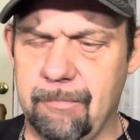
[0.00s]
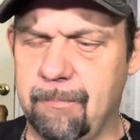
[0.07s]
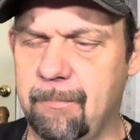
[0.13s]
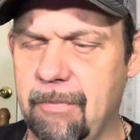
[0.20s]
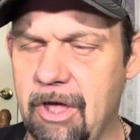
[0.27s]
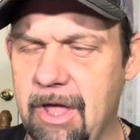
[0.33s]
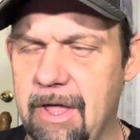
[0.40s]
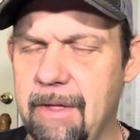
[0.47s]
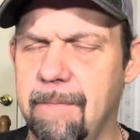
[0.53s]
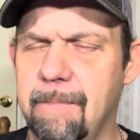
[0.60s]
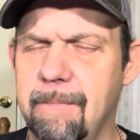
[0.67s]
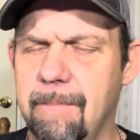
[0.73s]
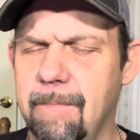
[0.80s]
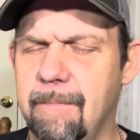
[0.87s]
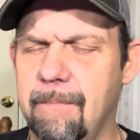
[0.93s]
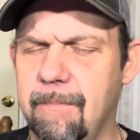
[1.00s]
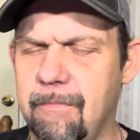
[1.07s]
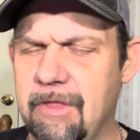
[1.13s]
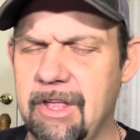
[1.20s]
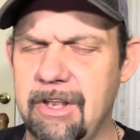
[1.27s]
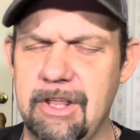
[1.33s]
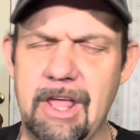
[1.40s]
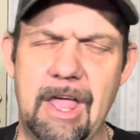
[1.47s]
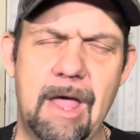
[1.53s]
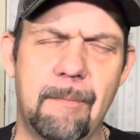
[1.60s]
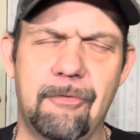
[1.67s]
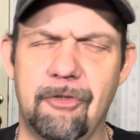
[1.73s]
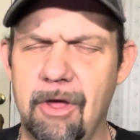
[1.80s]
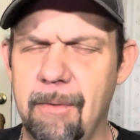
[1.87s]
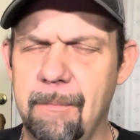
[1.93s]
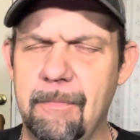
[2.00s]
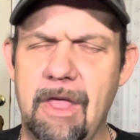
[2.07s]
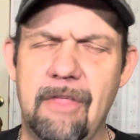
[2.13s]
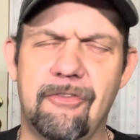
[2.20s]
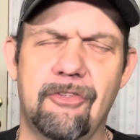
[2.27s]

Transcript: But then you have some that's